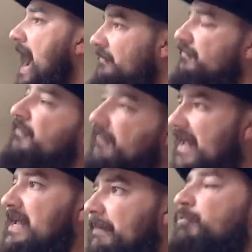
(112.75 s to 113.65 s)
and
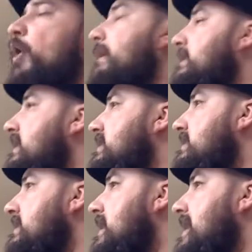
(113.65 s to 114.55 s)
fake
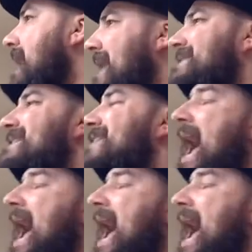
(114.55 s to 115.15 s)
pranks and